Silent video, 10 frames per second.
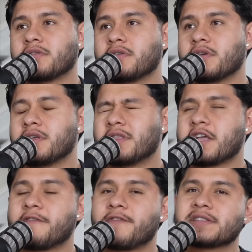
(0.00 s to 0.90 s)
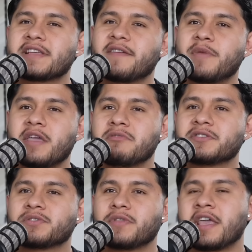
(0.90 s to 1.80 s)
Yeah, like our friends have
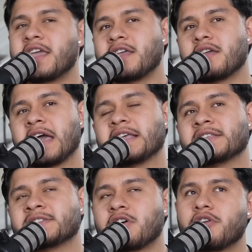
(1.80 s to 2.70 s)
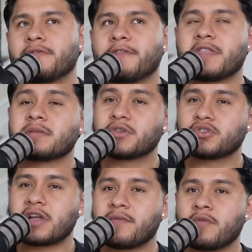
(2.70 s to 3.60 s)
babies, so they uh, it's hard for them to
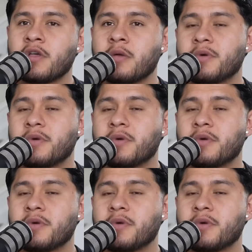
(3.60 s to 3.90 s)
travel,